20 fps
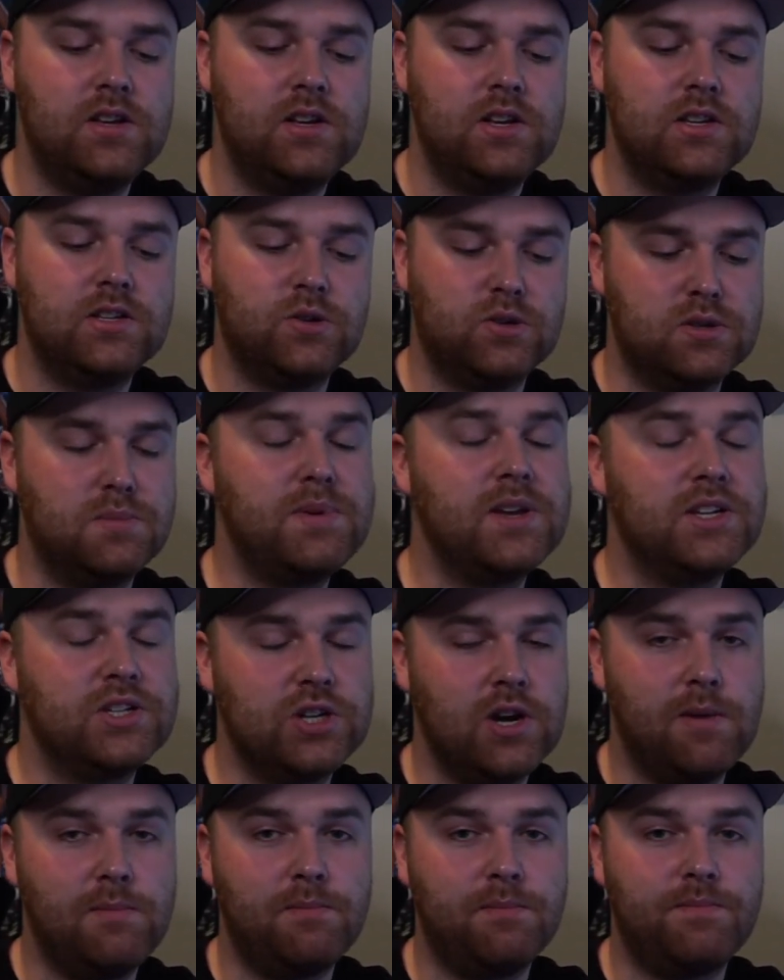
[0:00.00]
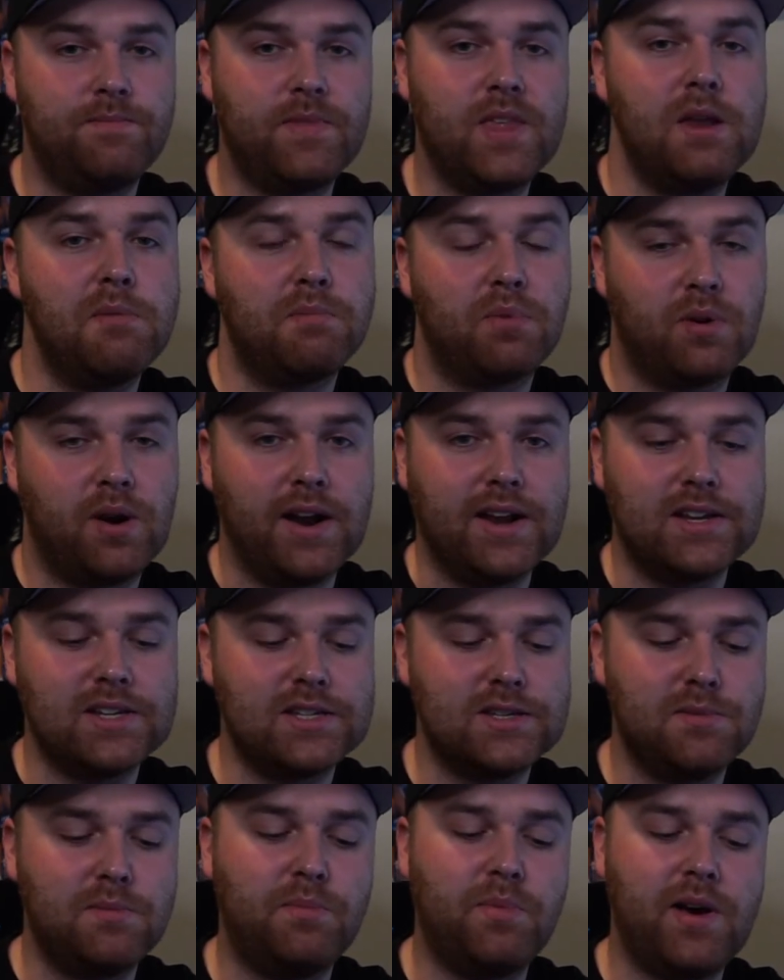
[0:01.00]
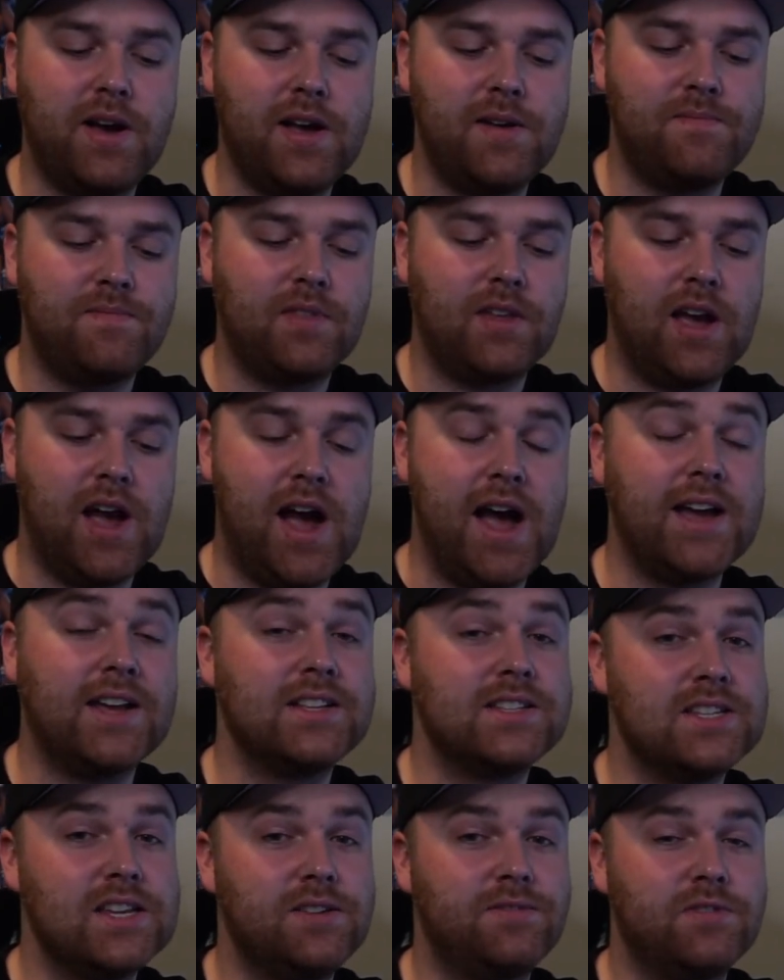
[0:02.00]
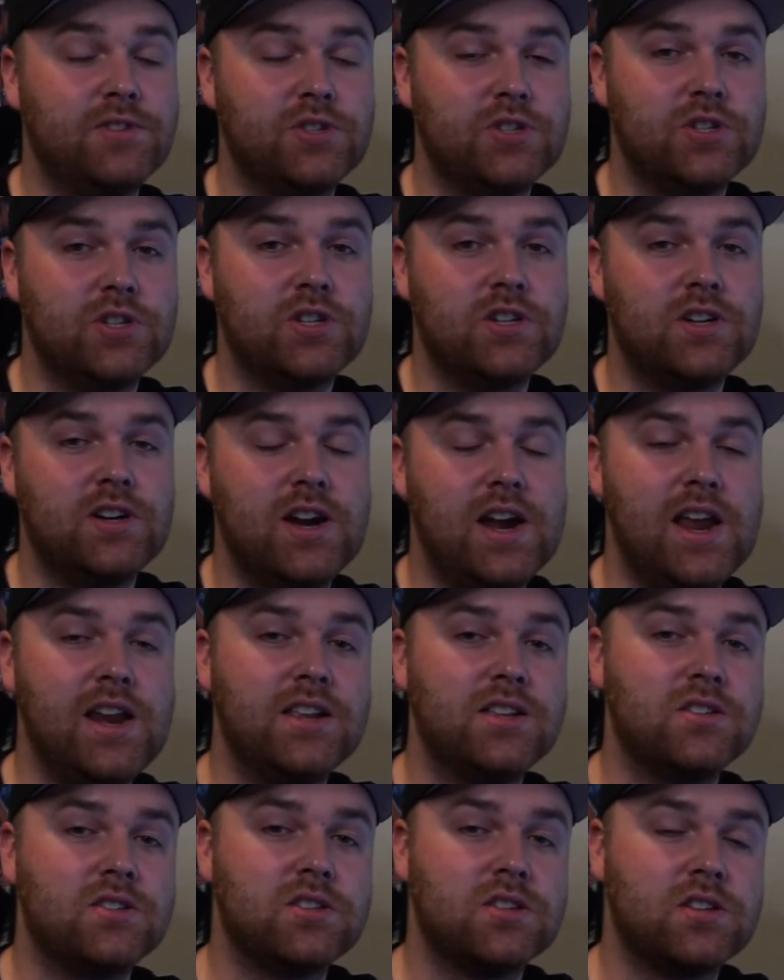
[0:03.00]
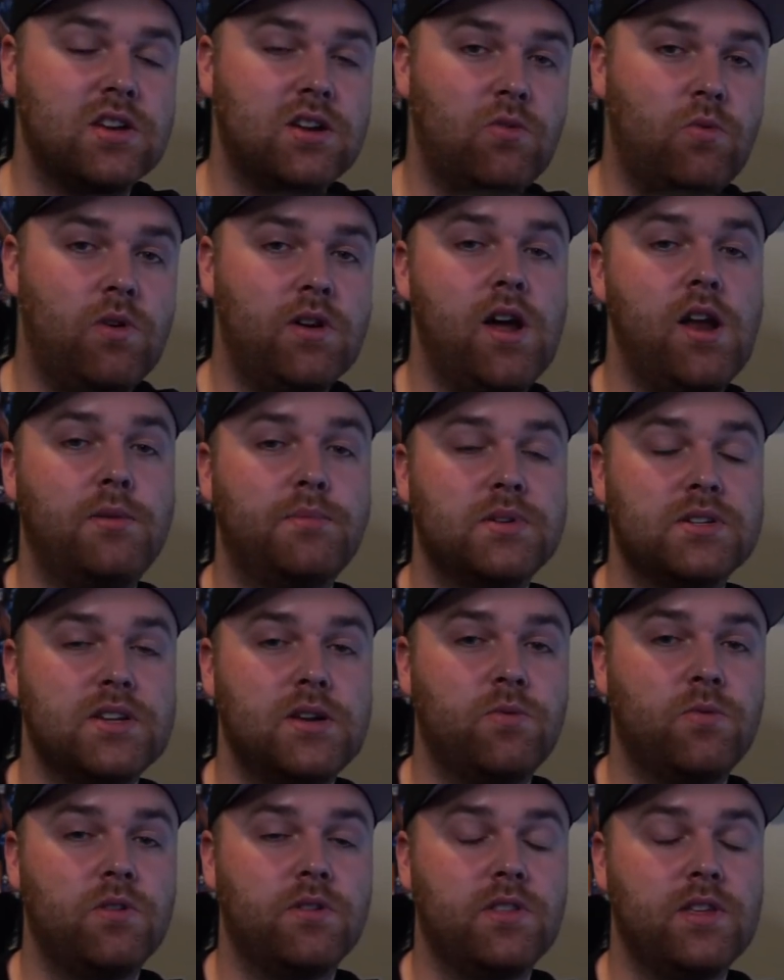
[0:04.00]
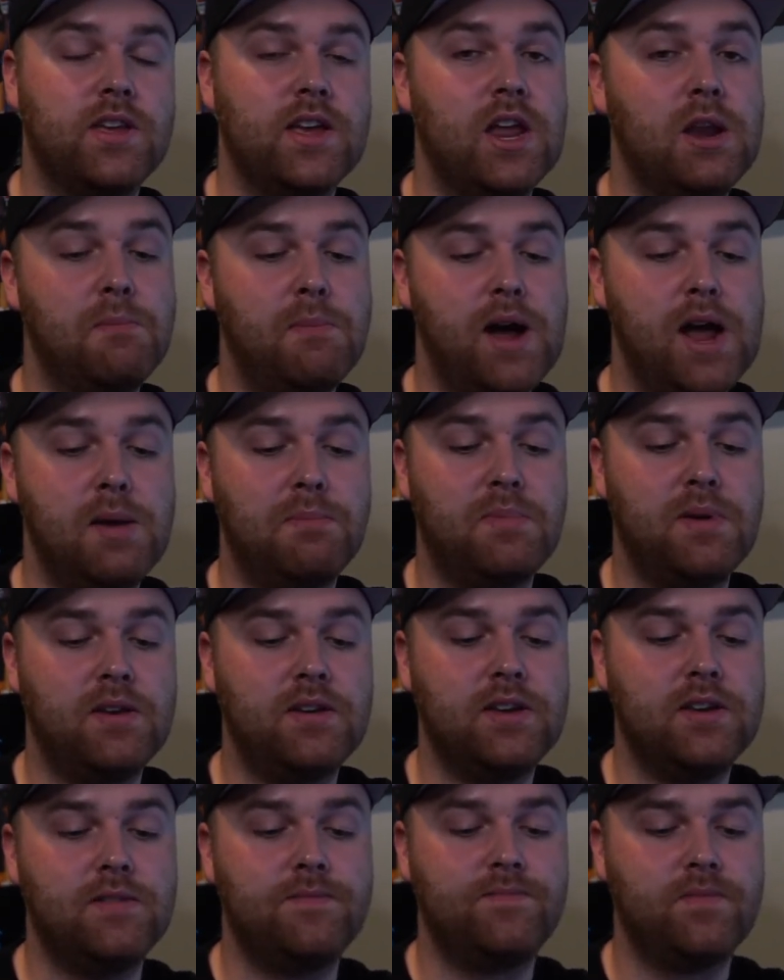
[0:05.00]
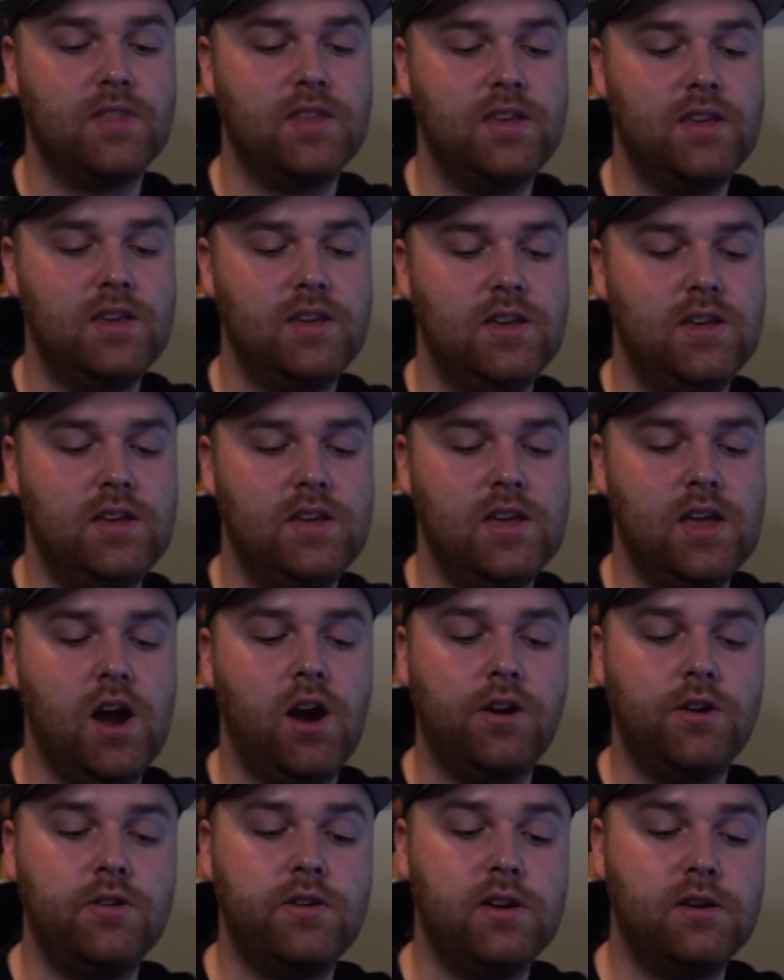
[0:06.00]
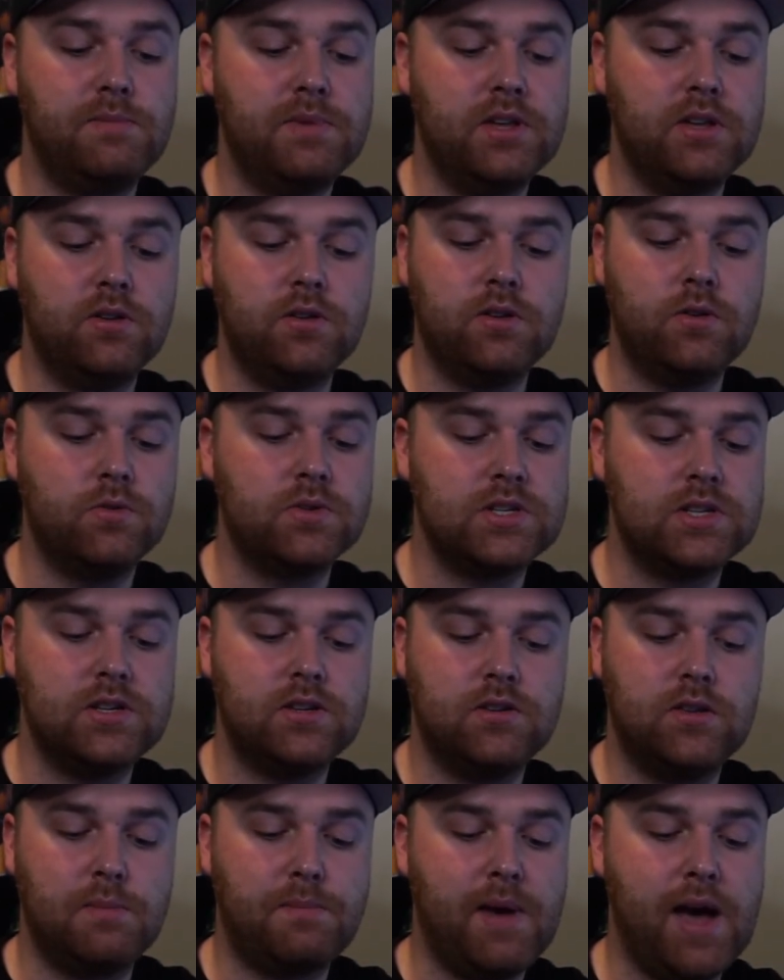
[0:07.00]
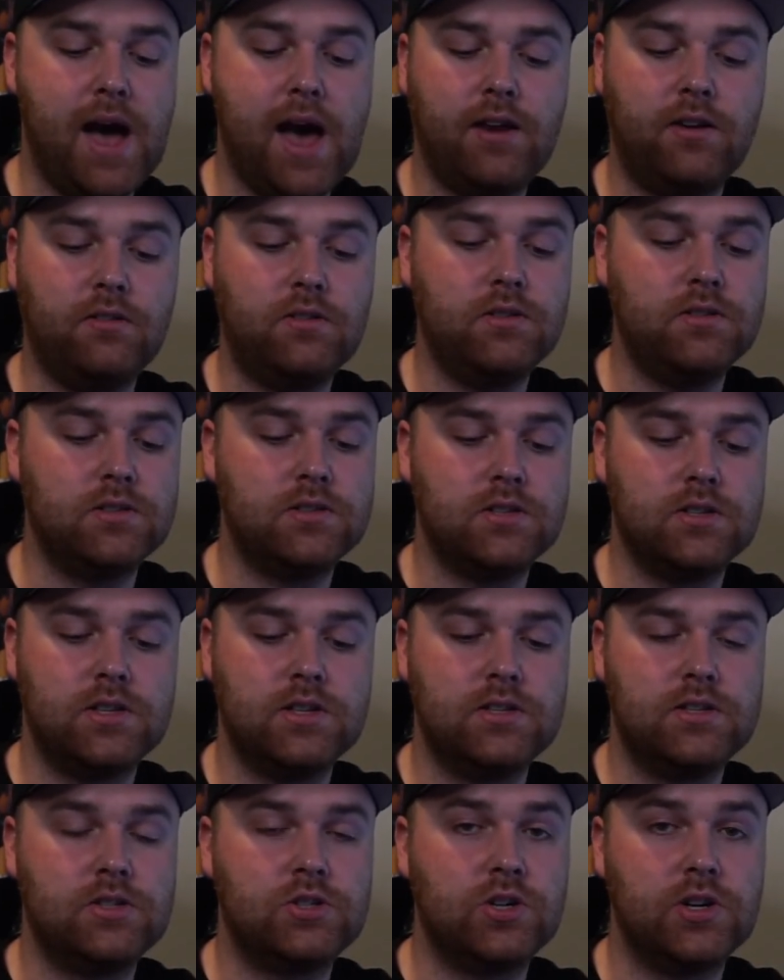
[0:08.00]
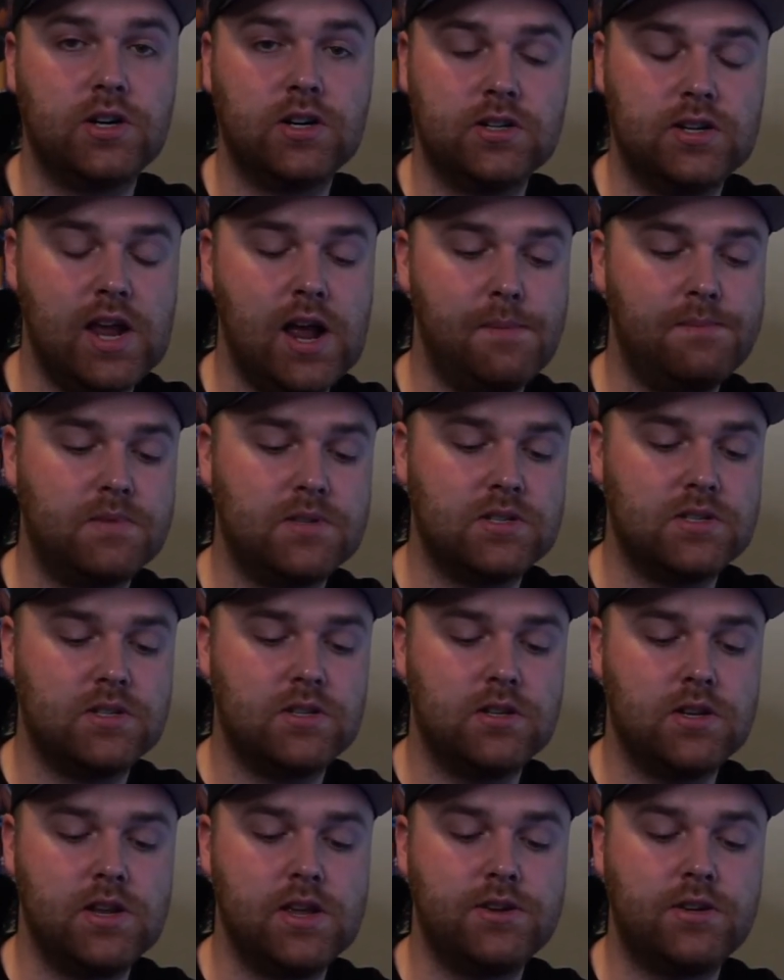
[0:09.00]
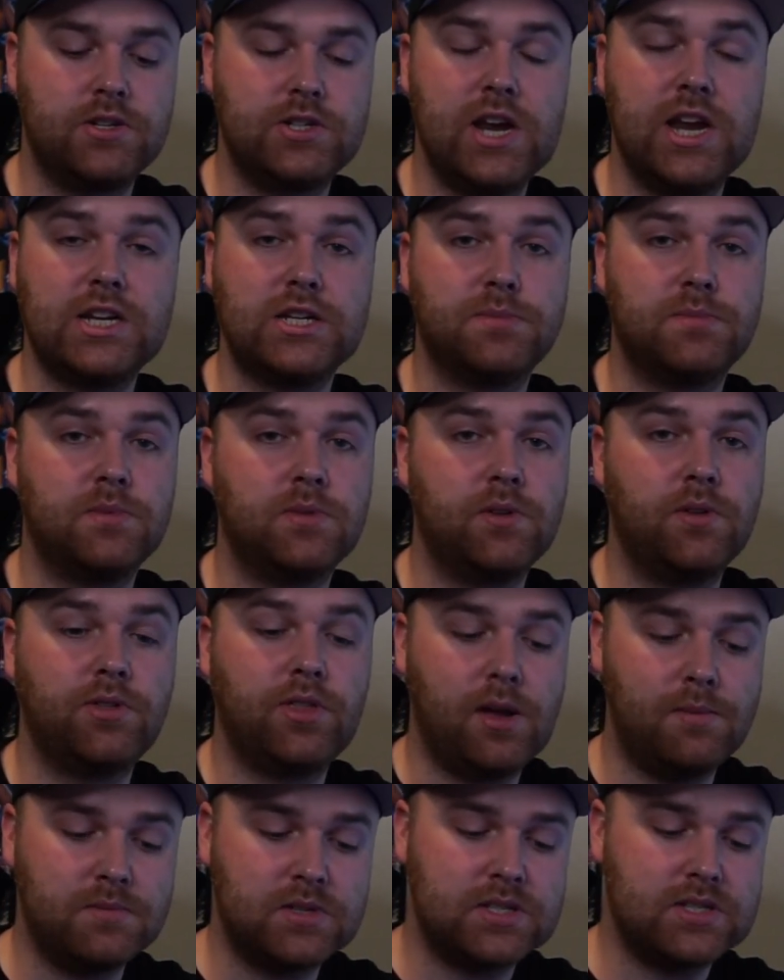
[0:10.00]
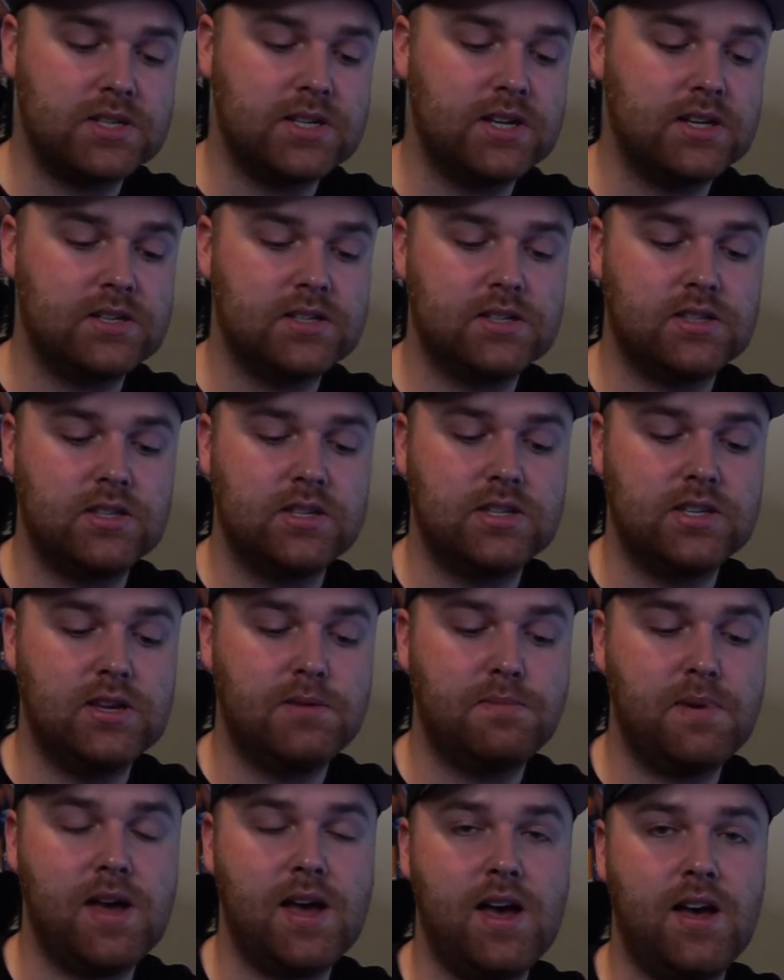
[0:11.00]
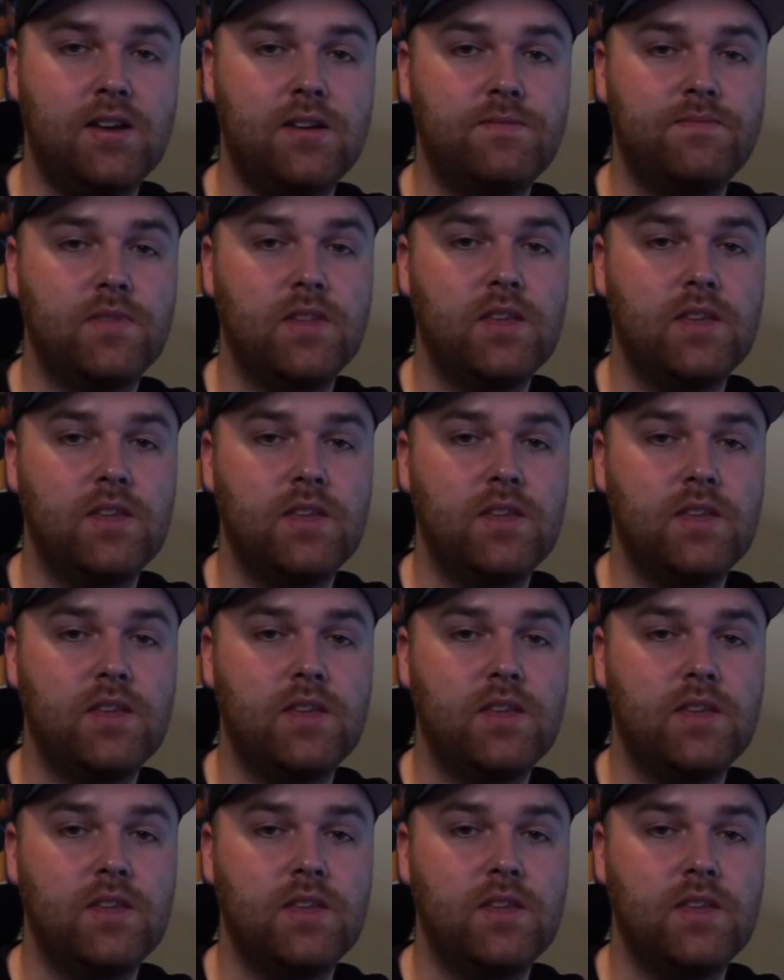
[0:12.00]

So it's a big jump in price, but I can say for sure it is 100% worth it, in my opinion. Are you going to be using the paddles, the trigger depths, the interchangeable thumbsticks, the D-pad?